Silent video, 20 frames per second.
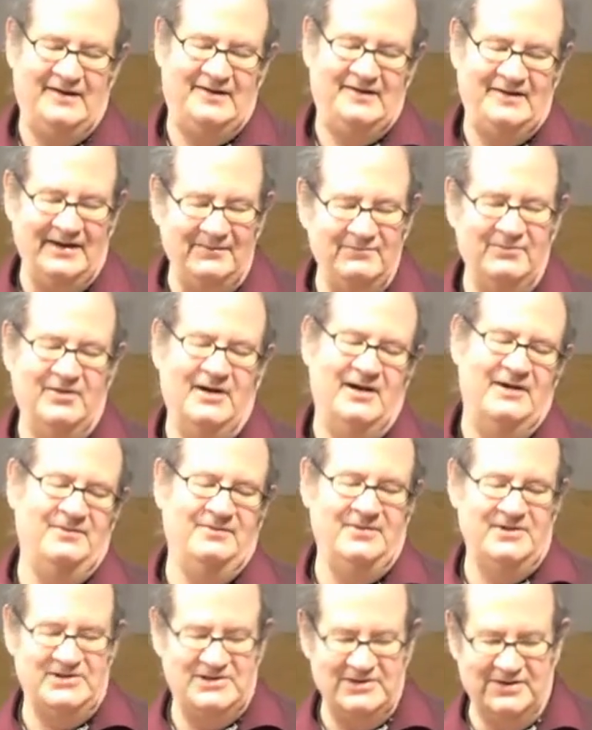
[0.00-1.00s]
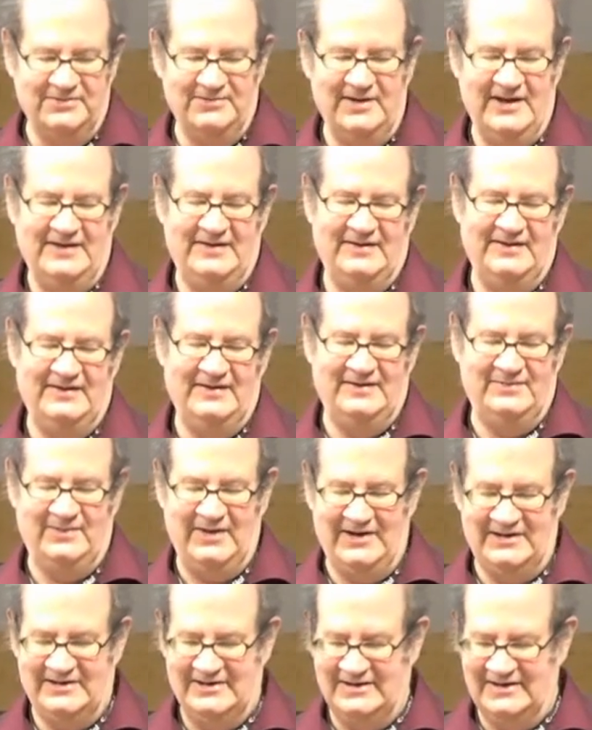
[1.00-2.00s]
in some way in which your method is
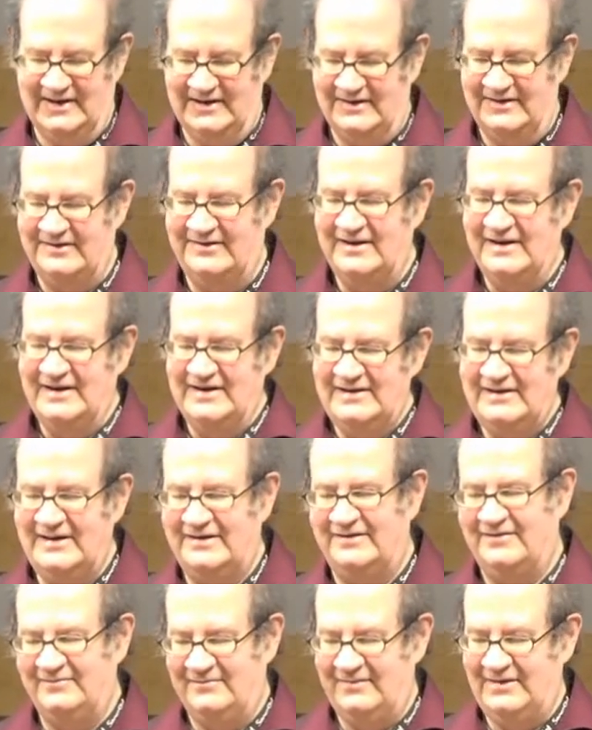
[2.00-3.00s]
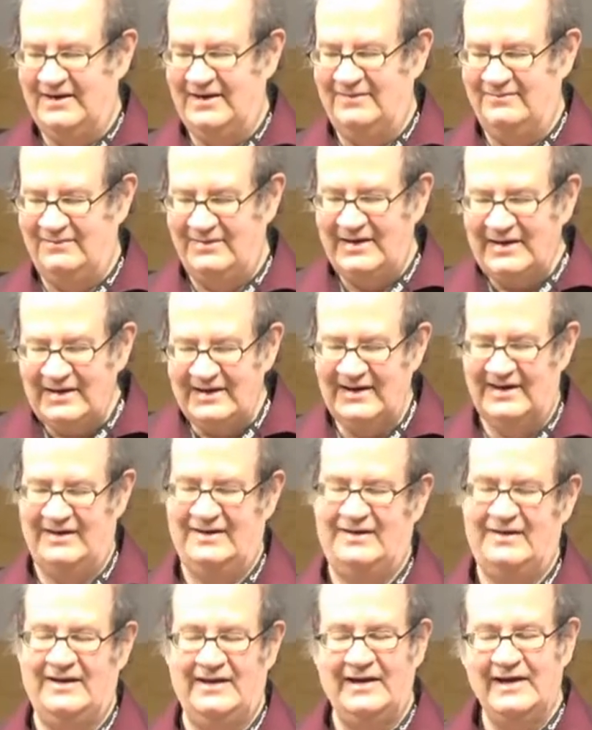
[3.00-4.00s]
better than others. It doesn't really mean
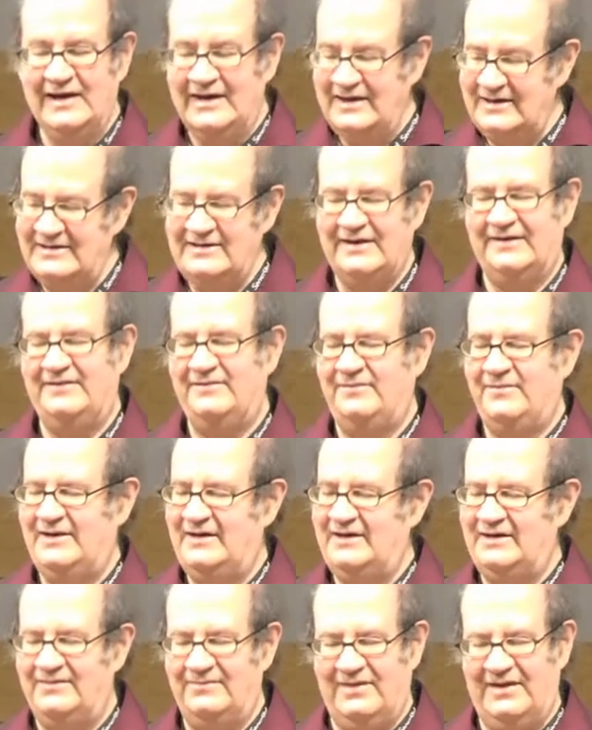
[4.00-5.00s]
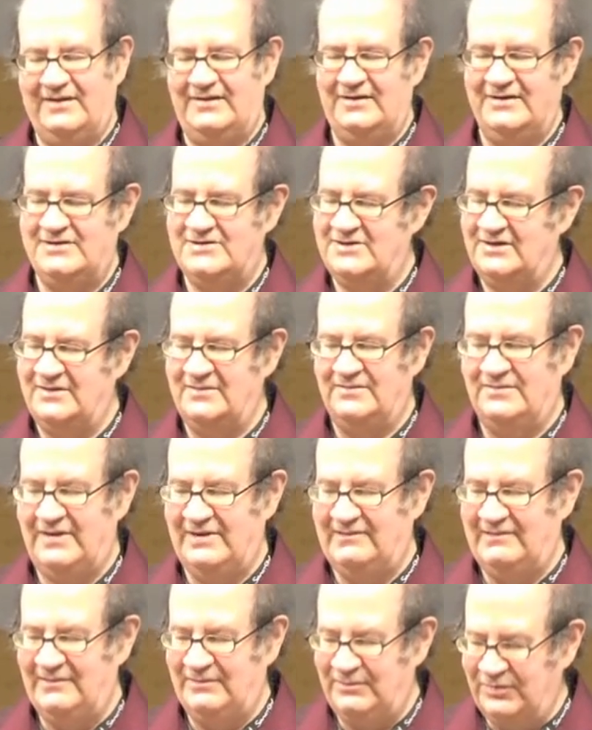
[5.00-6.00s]
anything. It doesn't mean the method shouldn't
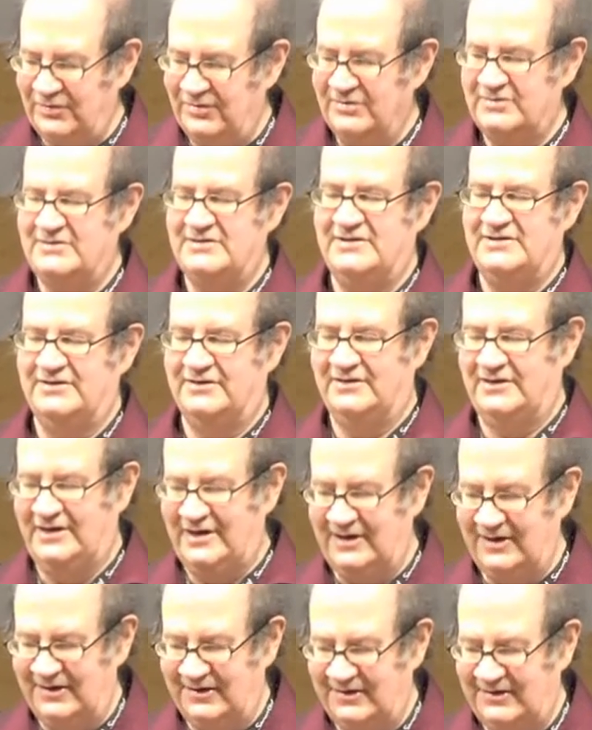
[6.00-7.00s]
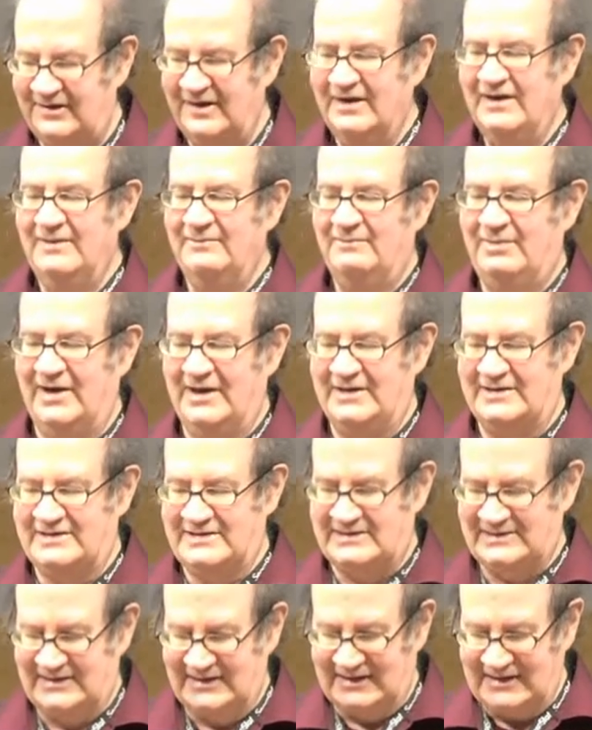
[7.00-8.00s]
be reported or used,
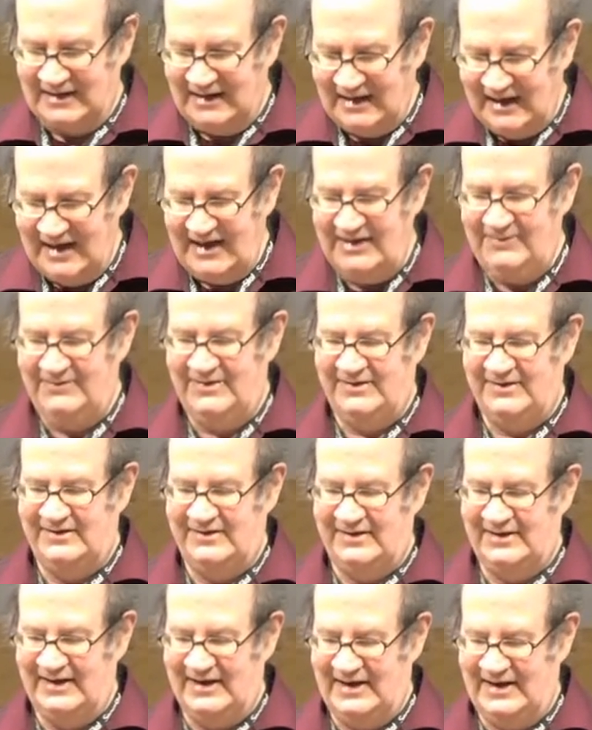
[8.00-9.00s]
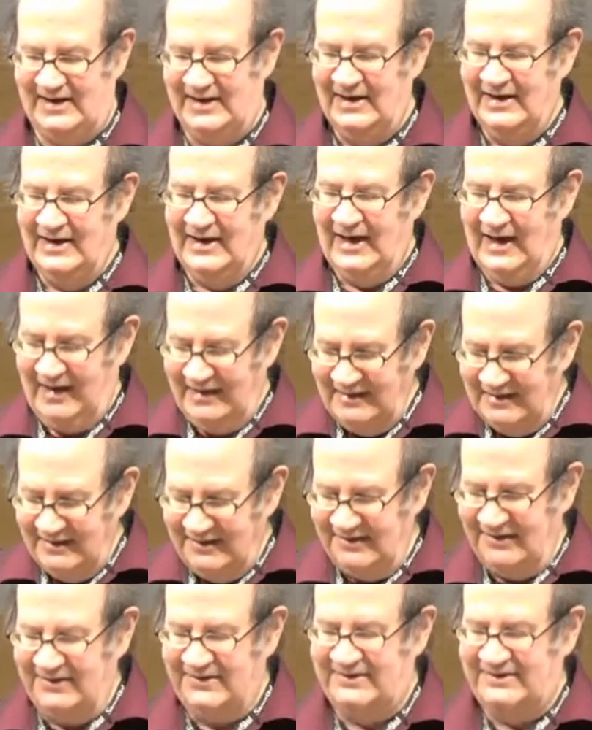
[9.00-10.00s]
but the claim isn't there. And
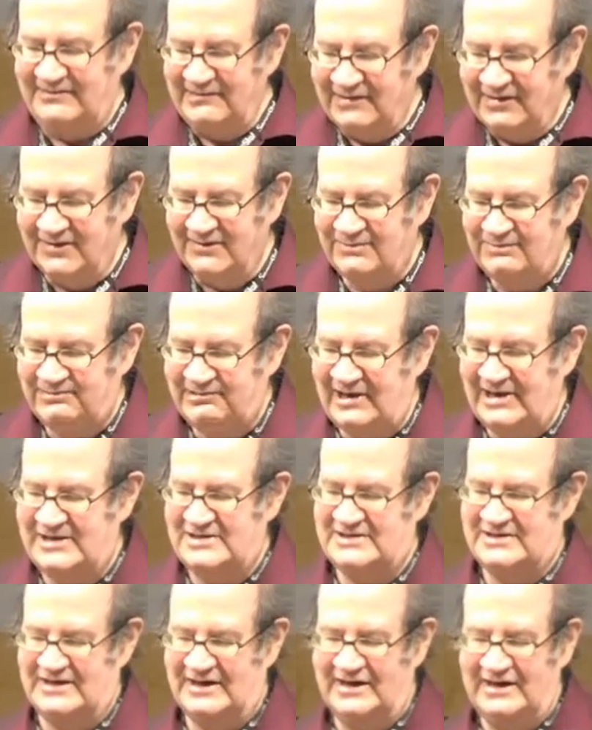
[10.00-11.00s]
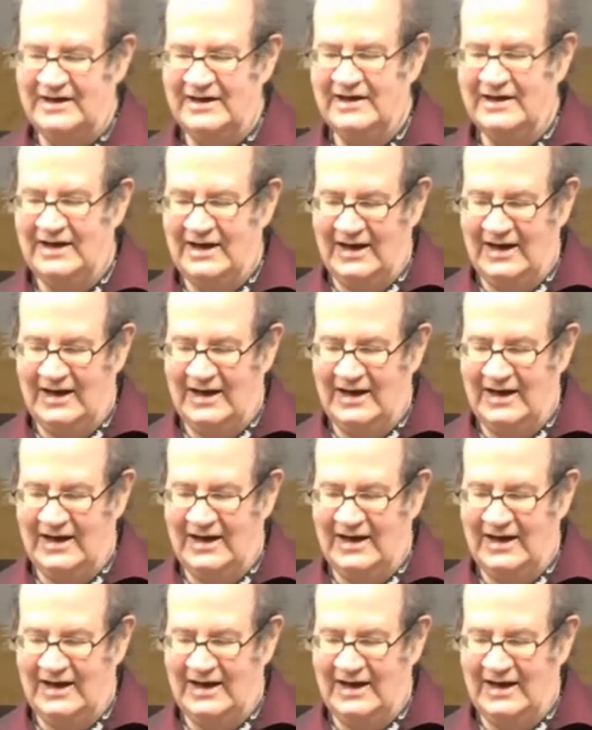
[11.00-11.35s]
there's a strong pressure.